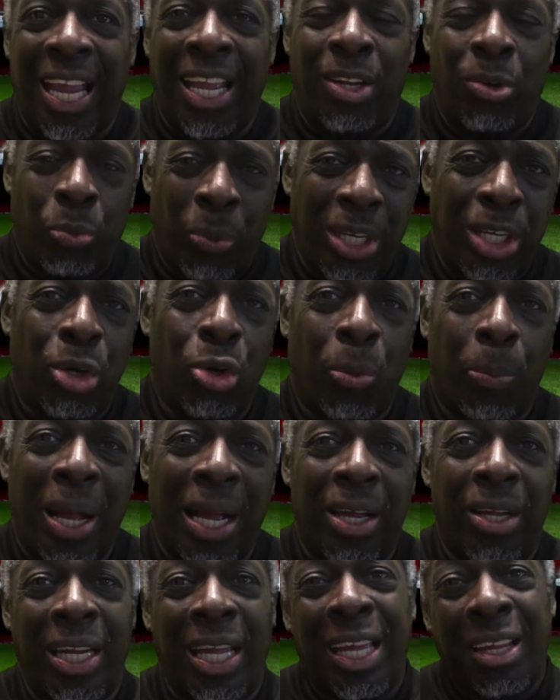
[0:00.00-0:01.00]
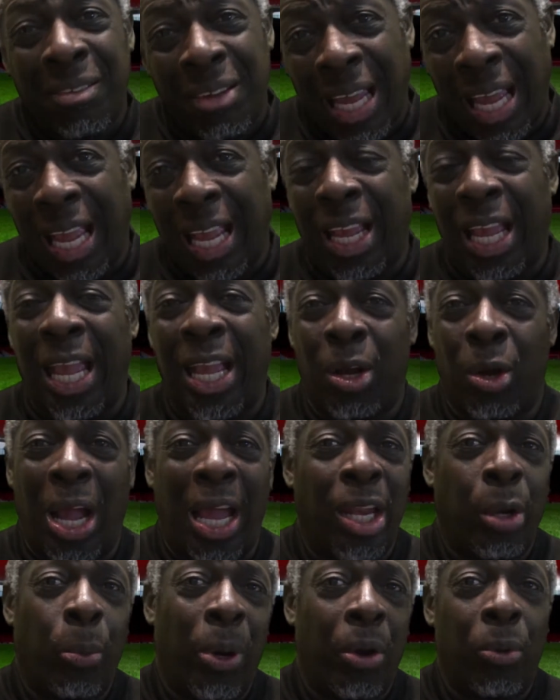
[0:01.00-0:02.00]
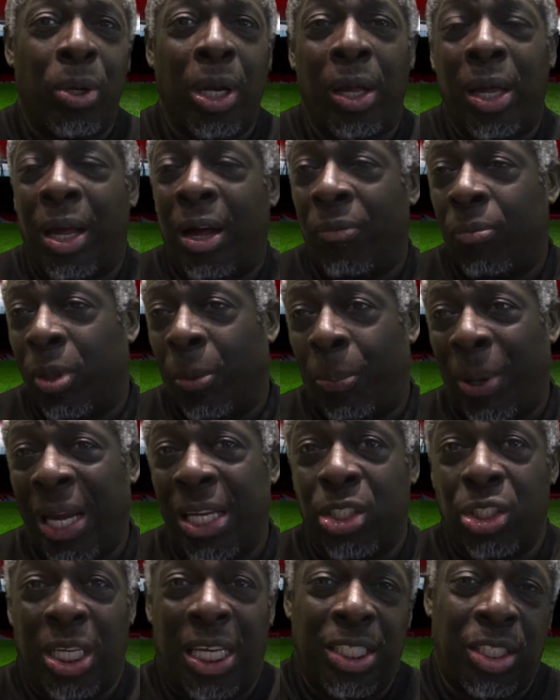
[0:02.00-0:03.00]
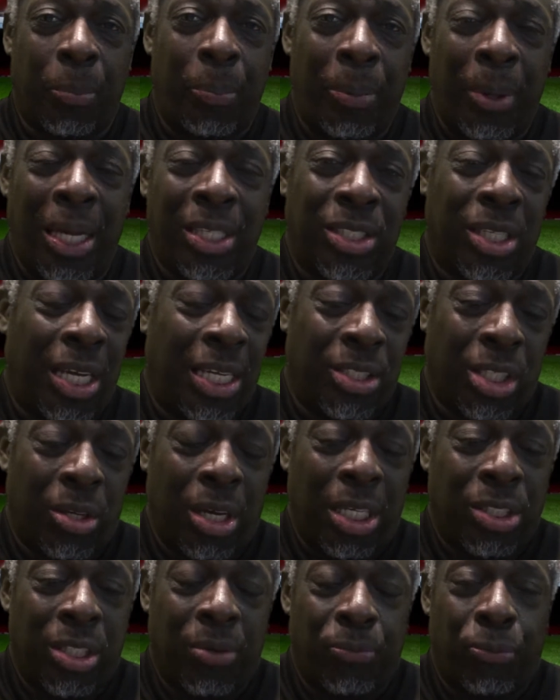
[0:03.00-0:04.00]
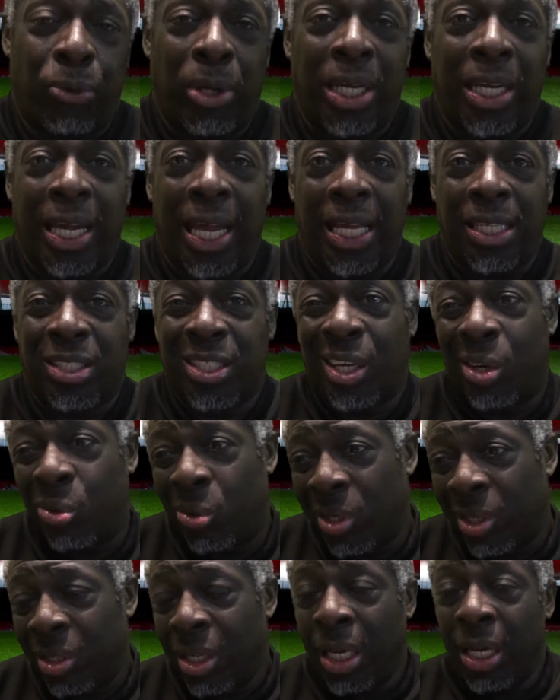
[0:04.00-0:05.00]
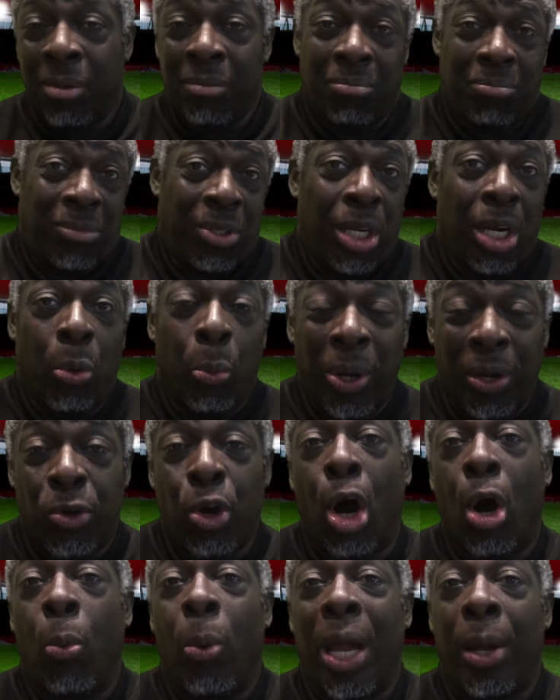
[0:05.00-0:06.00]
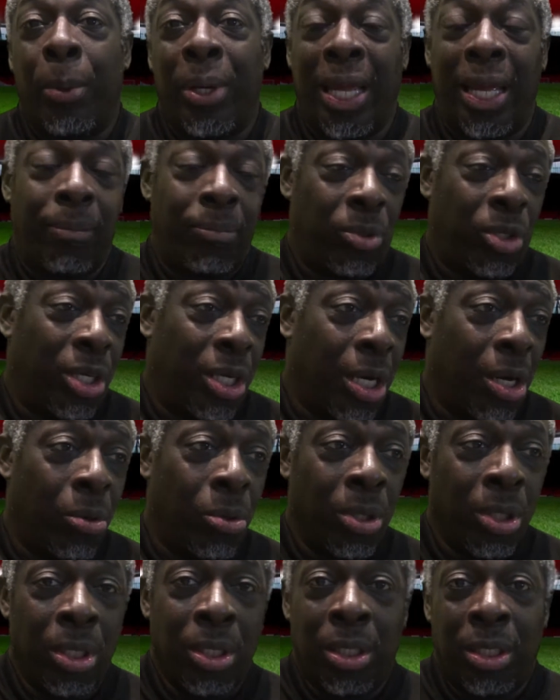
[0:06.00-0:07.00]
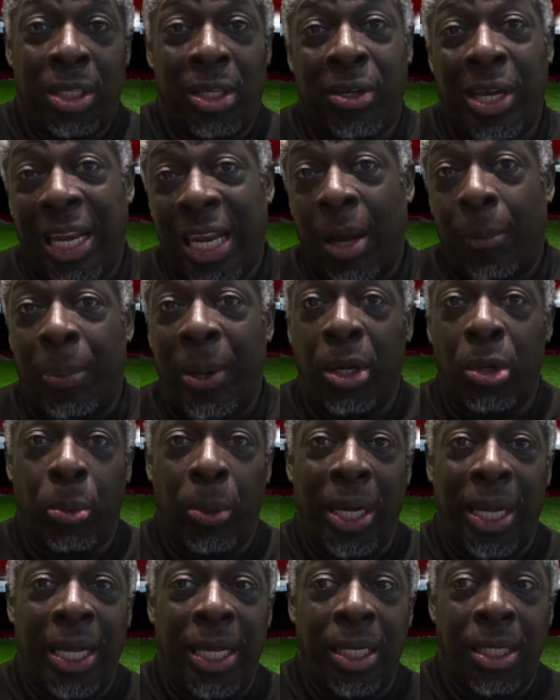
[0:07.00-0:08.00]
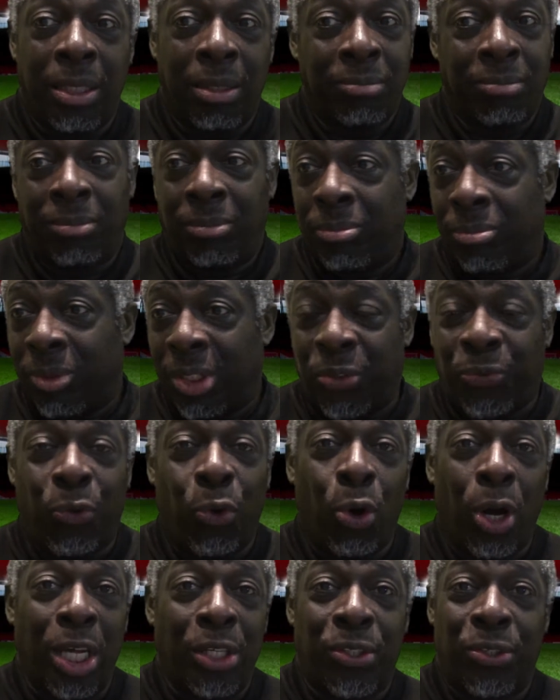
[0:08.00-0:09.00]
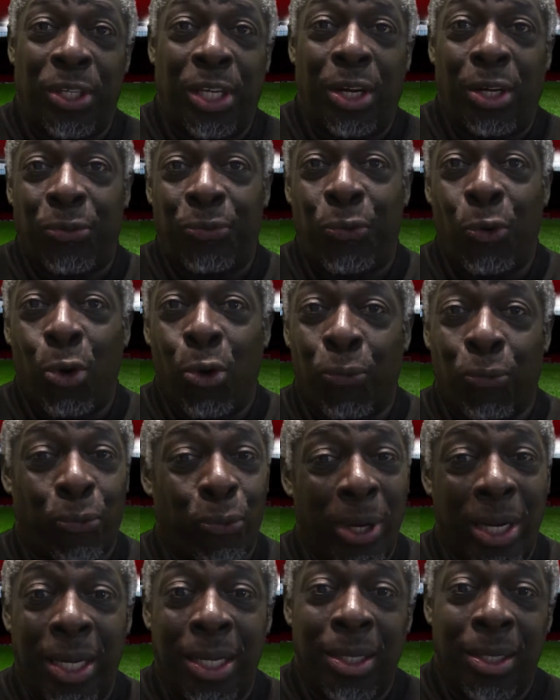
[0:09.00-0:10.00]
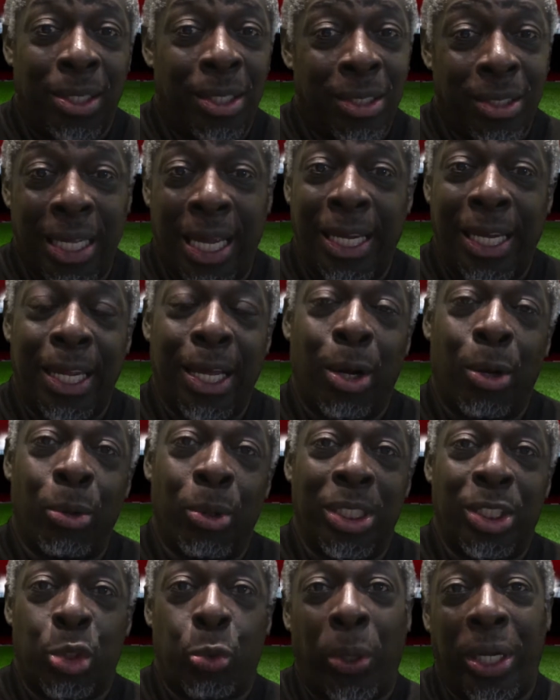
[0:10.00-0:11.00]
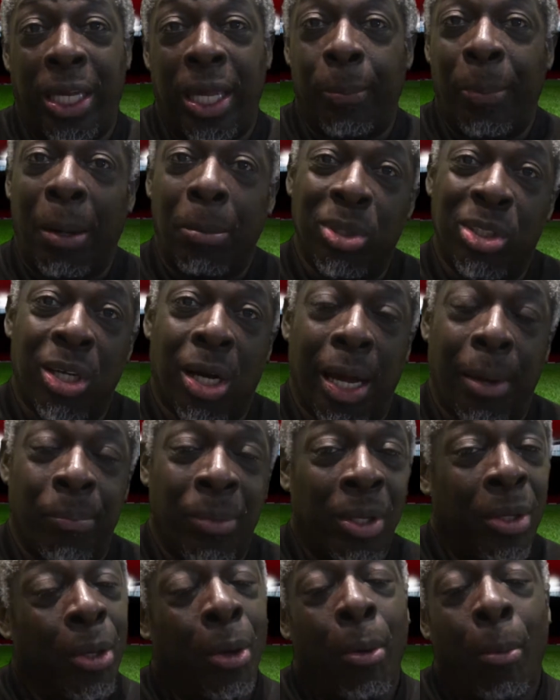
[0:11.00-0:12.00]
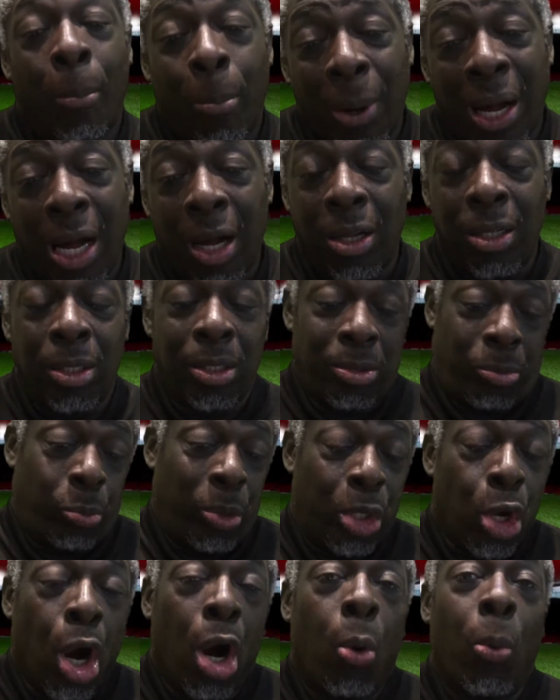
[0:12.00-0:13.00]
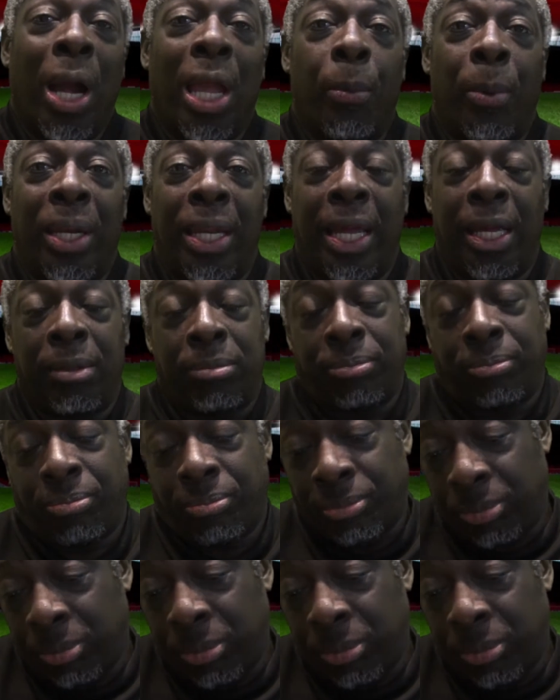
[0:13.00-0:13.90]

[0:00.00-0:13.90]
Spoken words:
When you look back at it, anywhere on the pitch, it's a free kick. So, we've got away with it. You get that penalty, it's 4-3, then, it's squeaky bum time. But we got away with it.